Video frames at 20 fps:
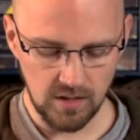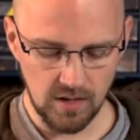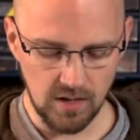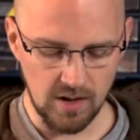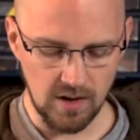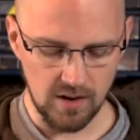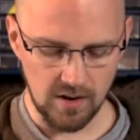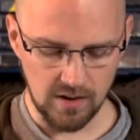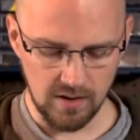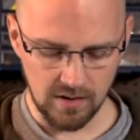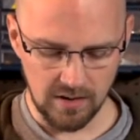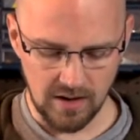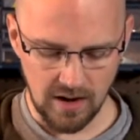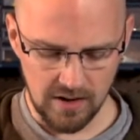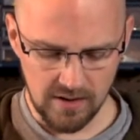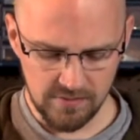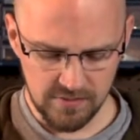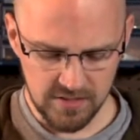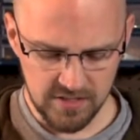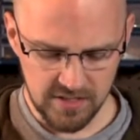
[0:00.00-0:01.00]
kind
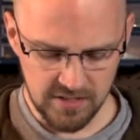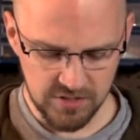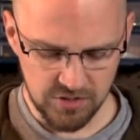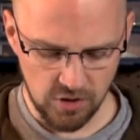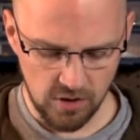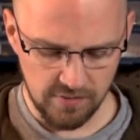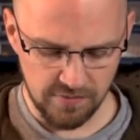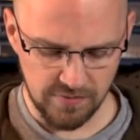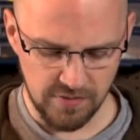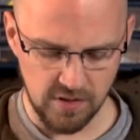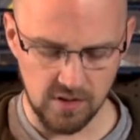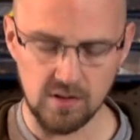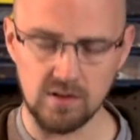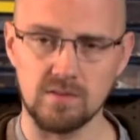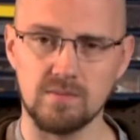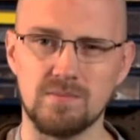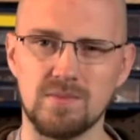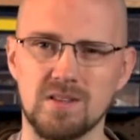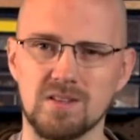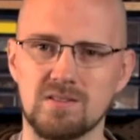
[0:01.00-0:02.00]
of sits off
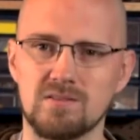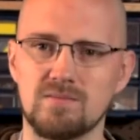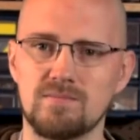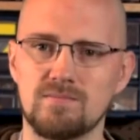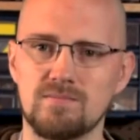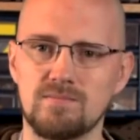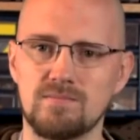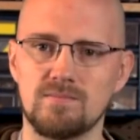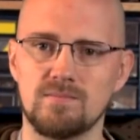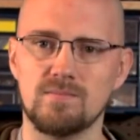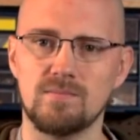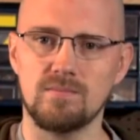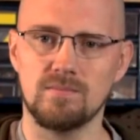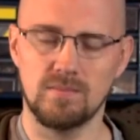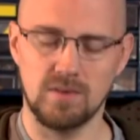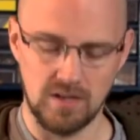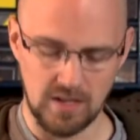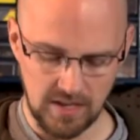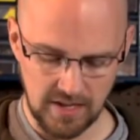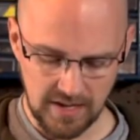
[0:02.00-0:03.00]

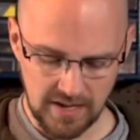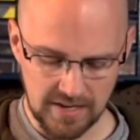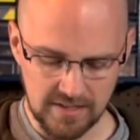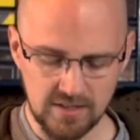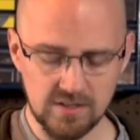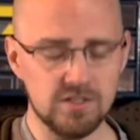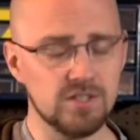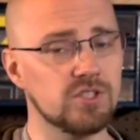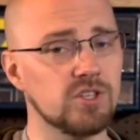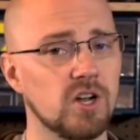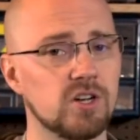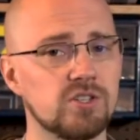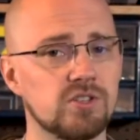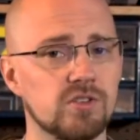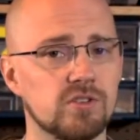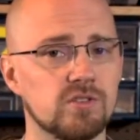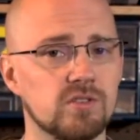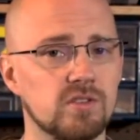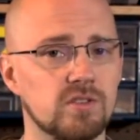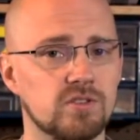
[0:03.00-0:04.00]
it doesn't touch
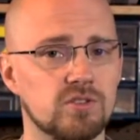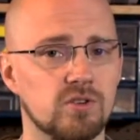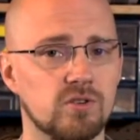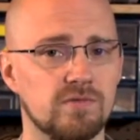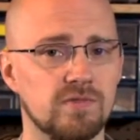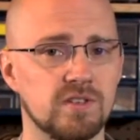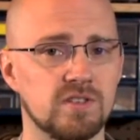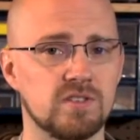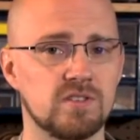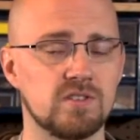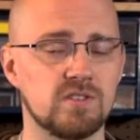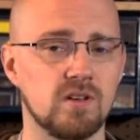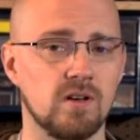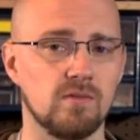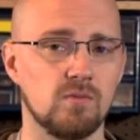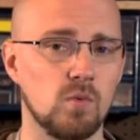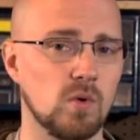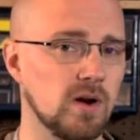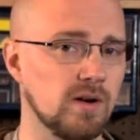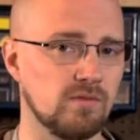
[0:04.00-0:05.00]
the surface of
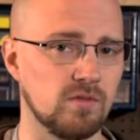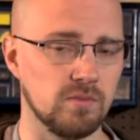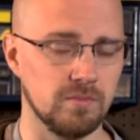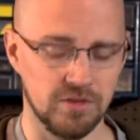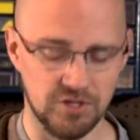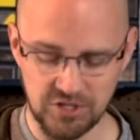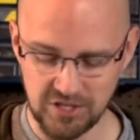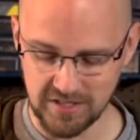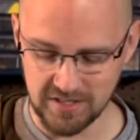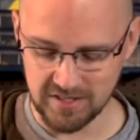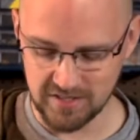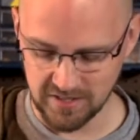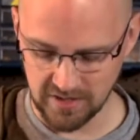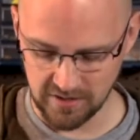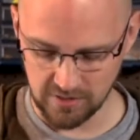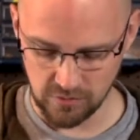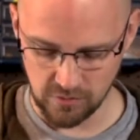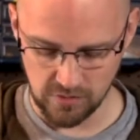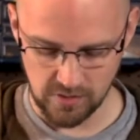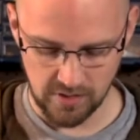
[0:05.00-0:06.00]
whatever the machine's
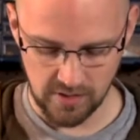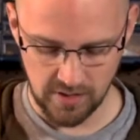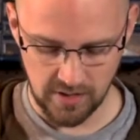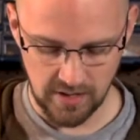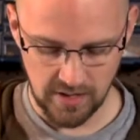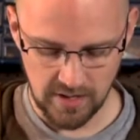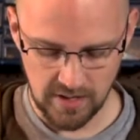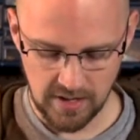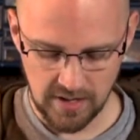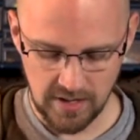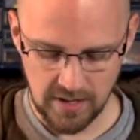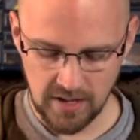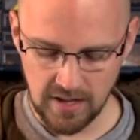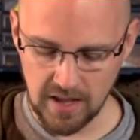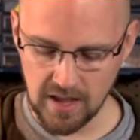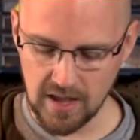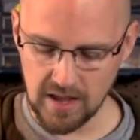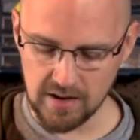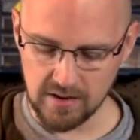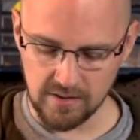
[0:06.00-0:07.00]
sitting on.
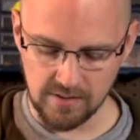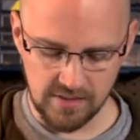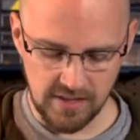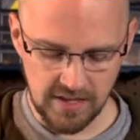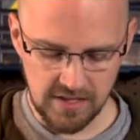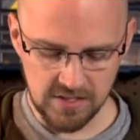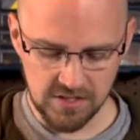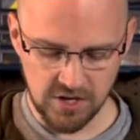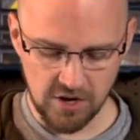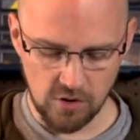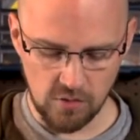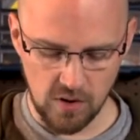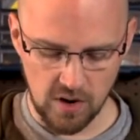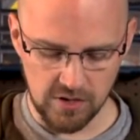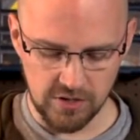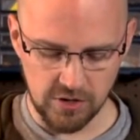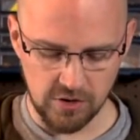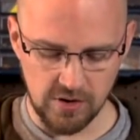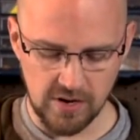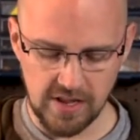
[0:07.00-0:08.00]
And these go
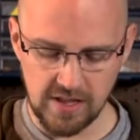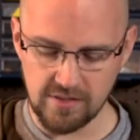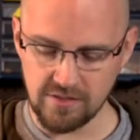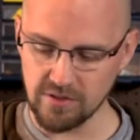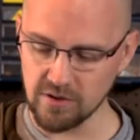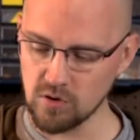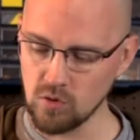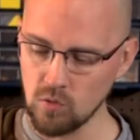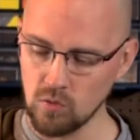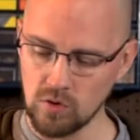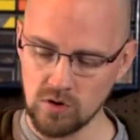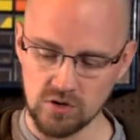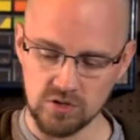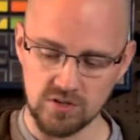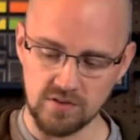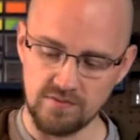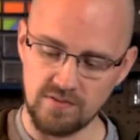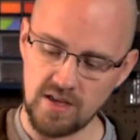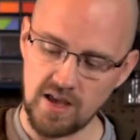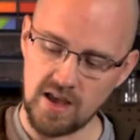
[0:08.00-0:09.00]
underneath the corners
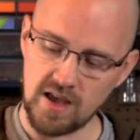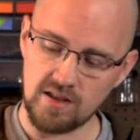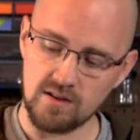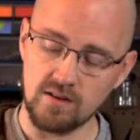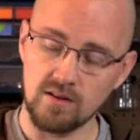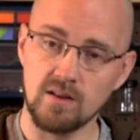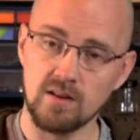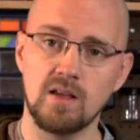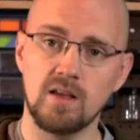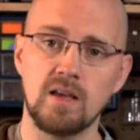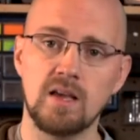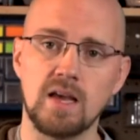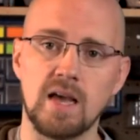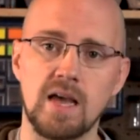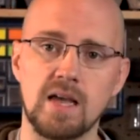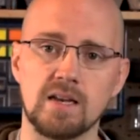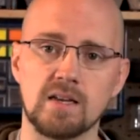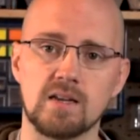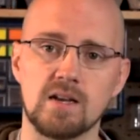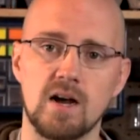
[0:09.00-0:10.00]
of that
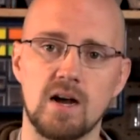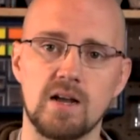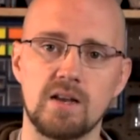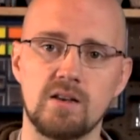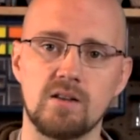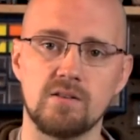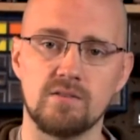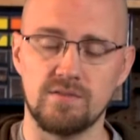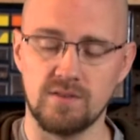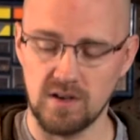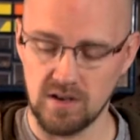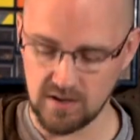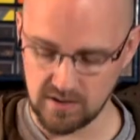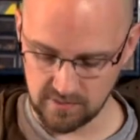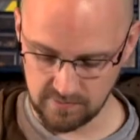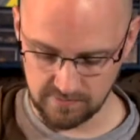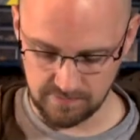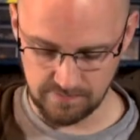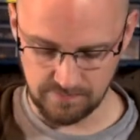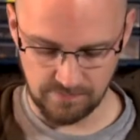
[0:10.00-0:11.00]
and kind of
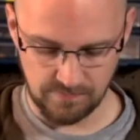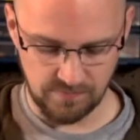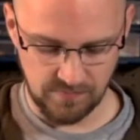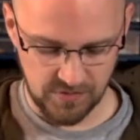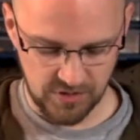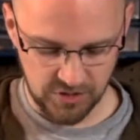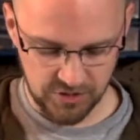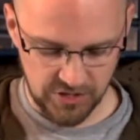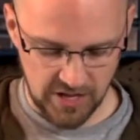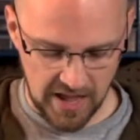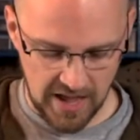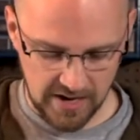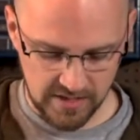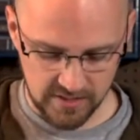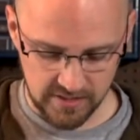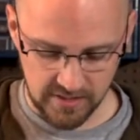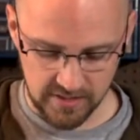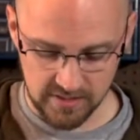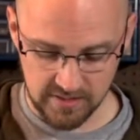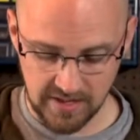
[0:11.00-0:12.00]
just act
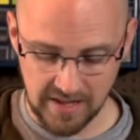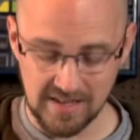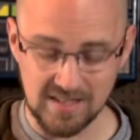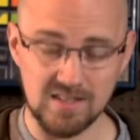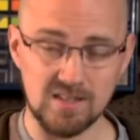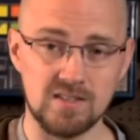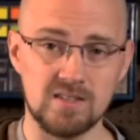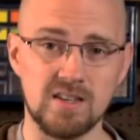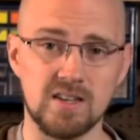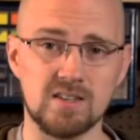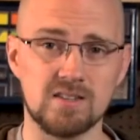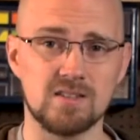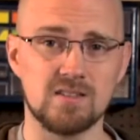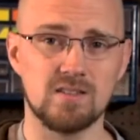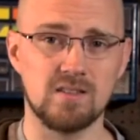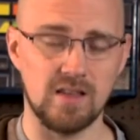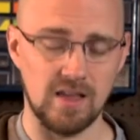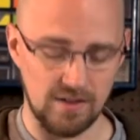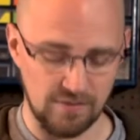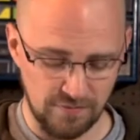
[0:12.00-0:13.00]
as a
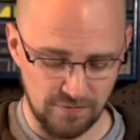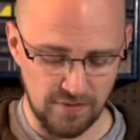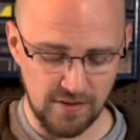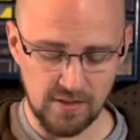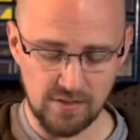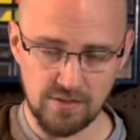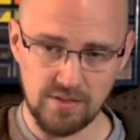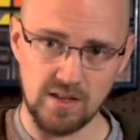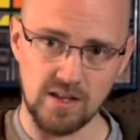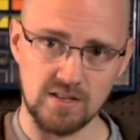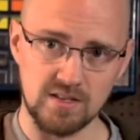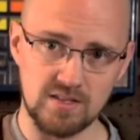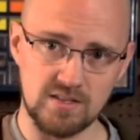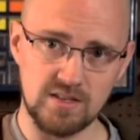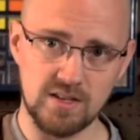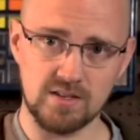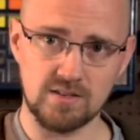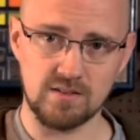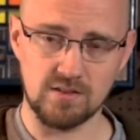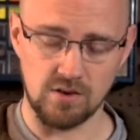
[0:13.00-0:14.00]
fifth and
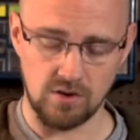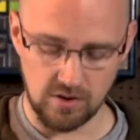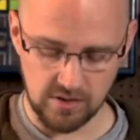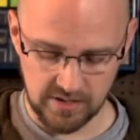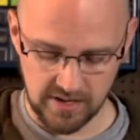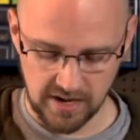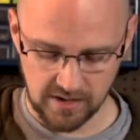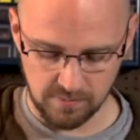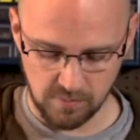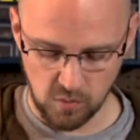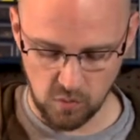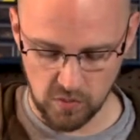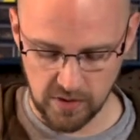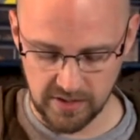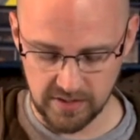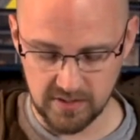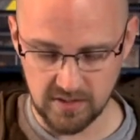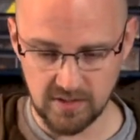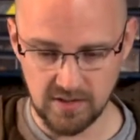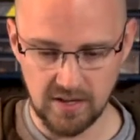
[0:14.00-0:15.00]
sixth contact
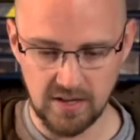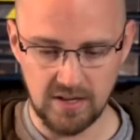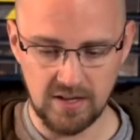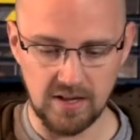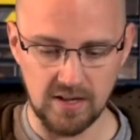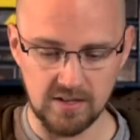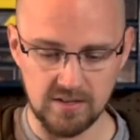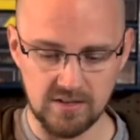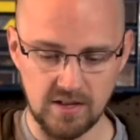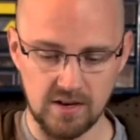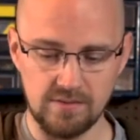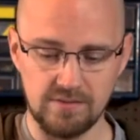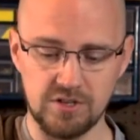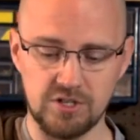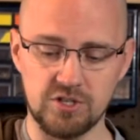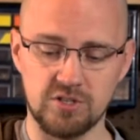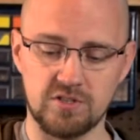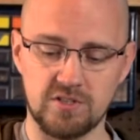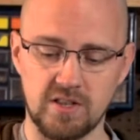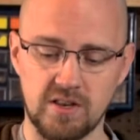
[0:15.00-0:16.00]
point instead of it
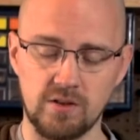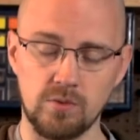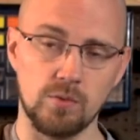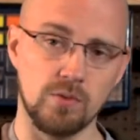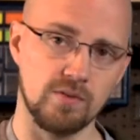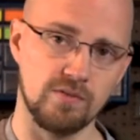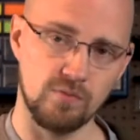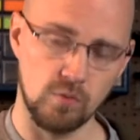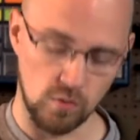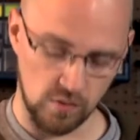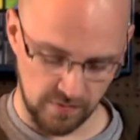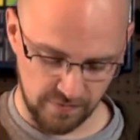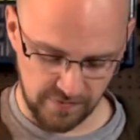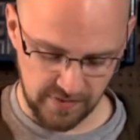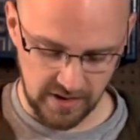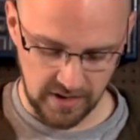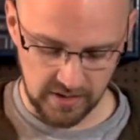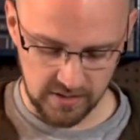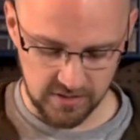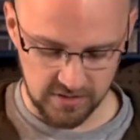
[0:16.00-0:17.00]
just sitting on the 4
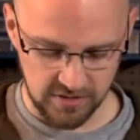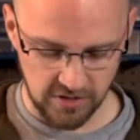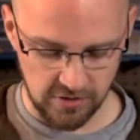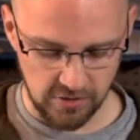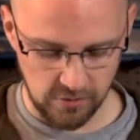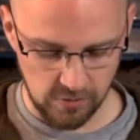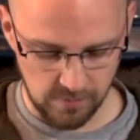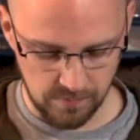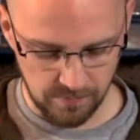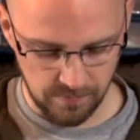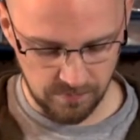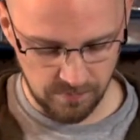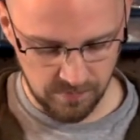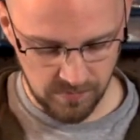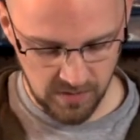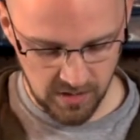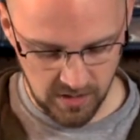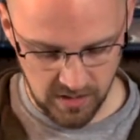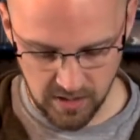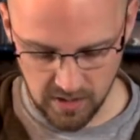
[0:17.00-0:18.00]
feet. So
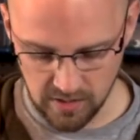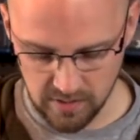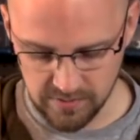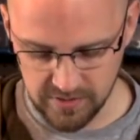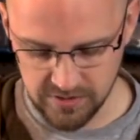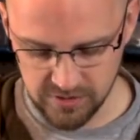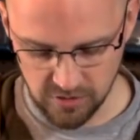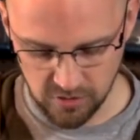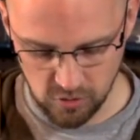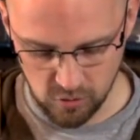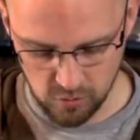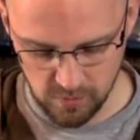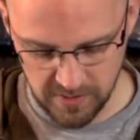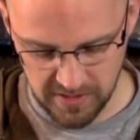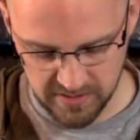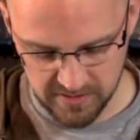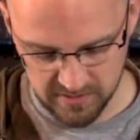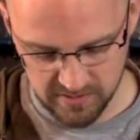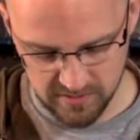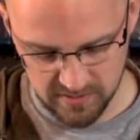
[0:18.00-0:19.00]
these are cool
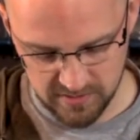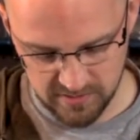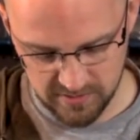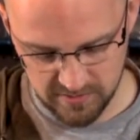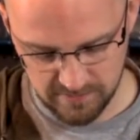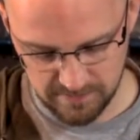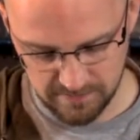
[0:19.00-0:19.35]
pieces.